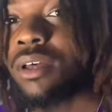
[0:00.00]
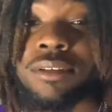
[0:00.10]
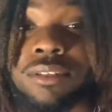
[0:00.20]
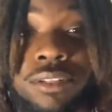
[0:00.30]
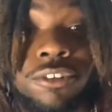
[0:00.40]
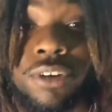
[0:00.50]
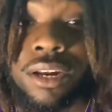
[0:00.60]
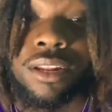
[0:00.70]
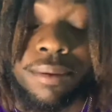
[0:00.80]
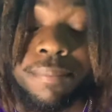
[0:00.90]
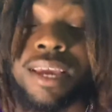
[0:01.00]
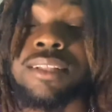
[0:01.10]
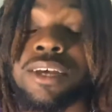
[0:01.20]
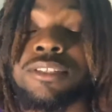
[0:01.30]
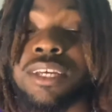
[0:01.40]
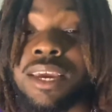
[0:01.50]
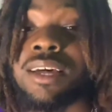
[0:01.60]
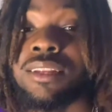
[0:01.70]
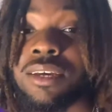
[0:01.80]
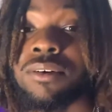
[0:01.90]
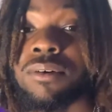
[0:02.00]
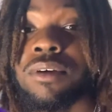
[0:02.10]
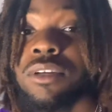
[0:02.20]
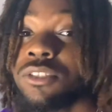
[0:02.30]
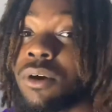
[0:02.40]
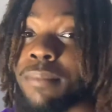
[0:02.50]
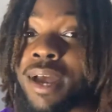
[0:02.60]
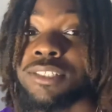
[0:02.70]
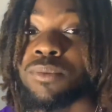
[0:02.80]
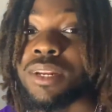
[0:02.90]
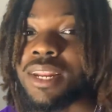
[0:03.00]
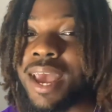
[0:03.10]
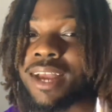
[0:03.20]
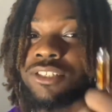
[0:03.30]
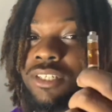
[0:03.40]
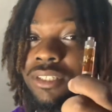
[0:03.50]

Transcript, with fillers: they're trying to like, make Delta 8 illegal. So imagine when it actually the